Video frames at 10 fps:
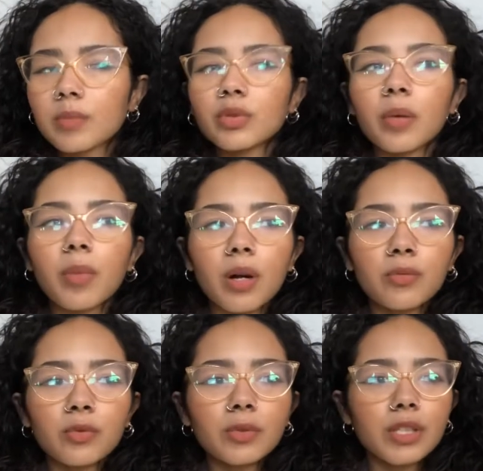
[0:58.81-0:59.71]
So I bought them
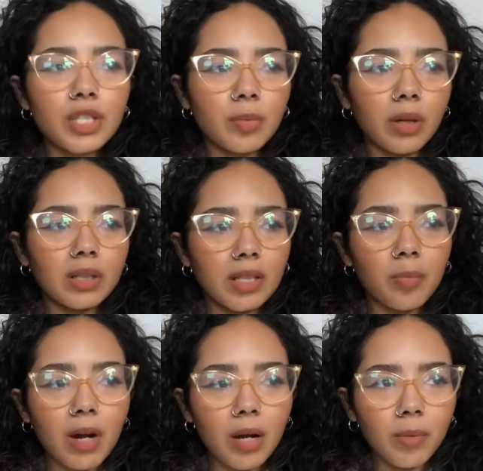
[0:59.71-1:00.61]
for really cheap on Depop.